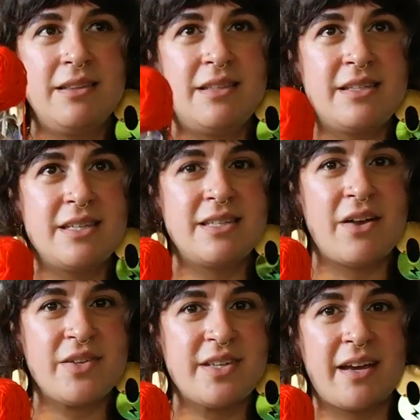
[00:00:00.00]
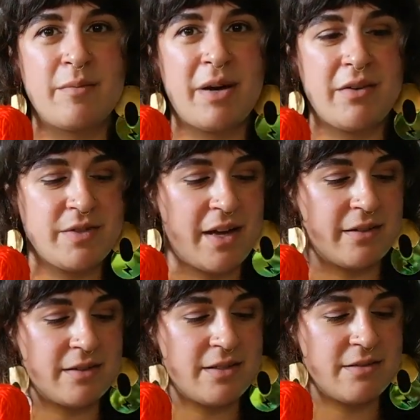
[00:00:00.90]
this is now the second pair of socks